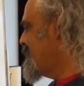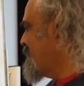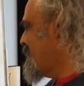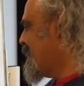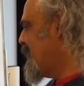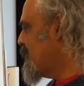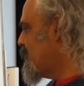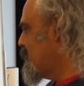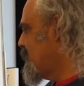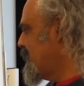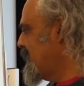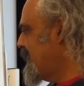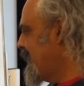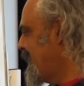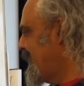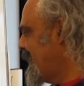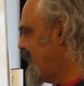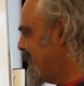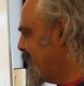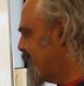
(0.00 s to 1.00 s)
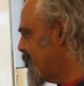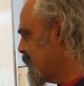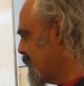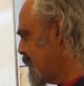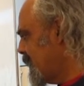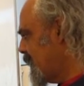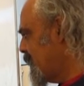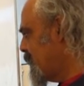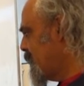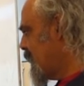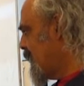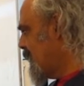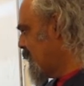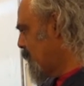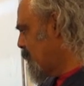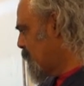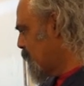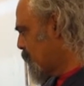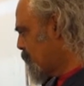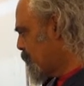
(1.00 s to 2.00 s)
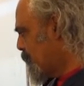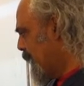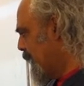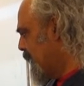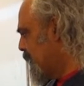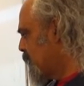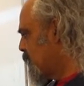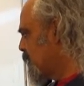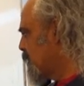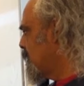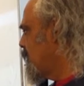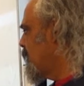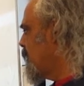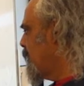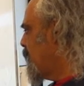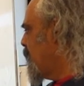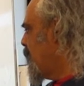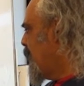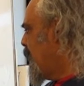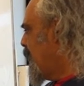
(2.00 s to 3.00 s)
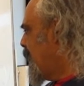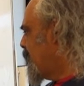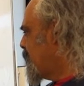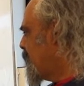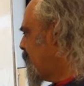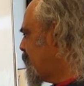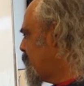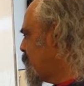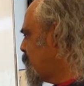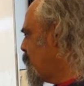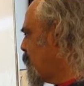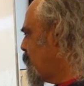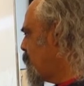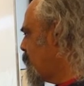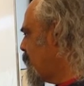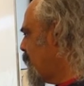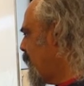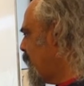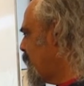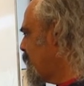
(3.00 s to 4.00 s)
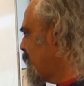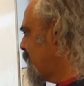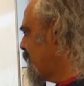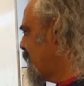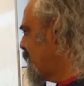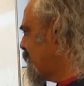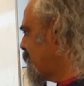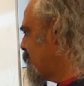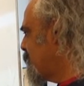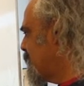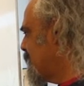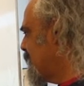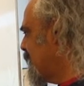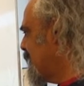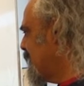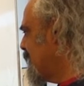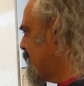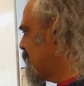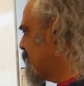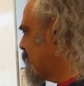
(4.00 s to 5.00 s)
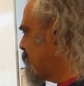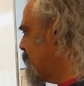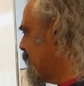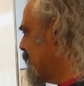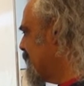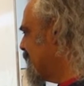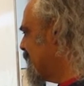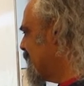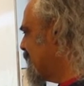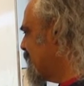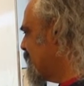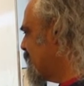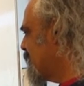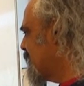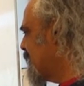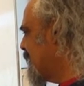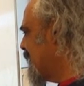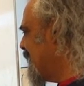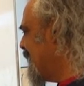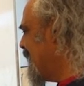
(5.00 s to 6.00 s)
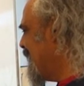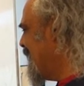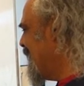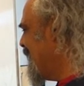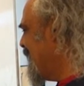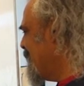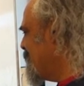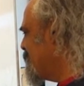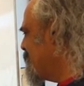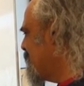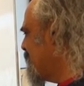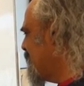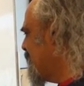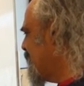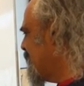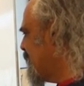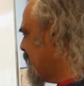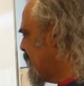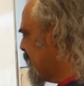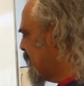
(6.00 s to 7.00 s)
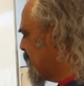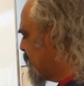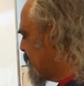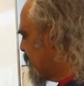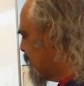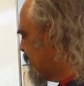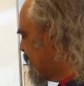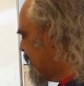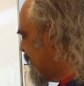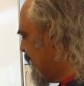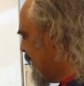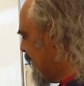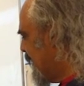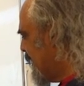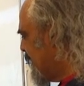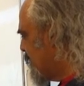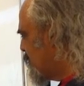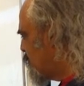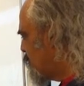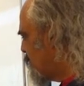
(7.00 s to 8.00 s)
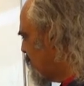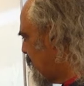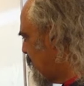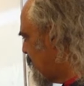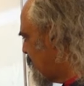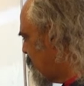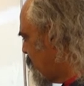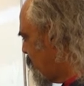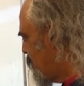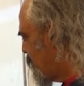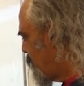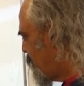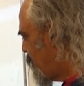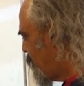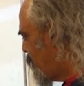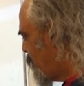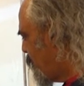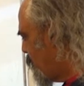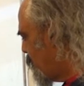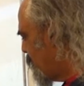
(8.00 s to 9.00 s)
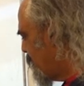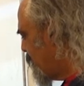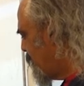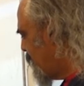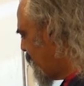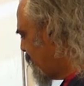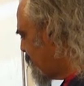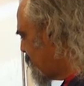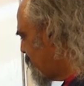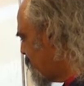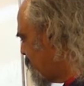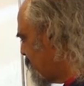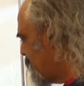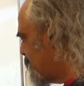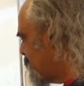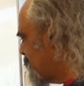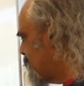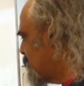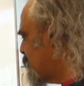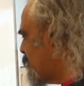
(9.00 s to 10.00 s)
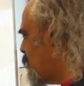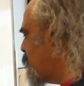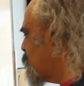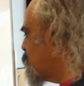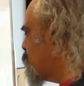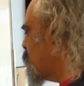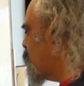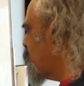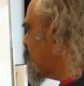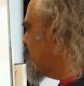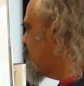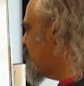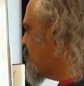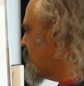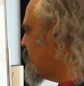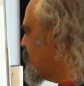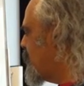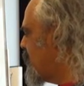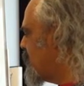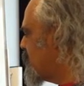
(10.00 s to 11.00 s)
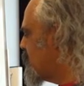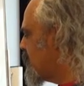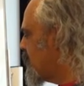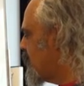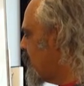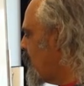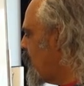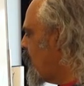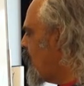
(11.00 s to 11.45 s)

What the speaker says: touching the ear. There is a little space. And then you go around the ear with a little space and just clip the ear at the edge and go in 45 degrees. There's also continuation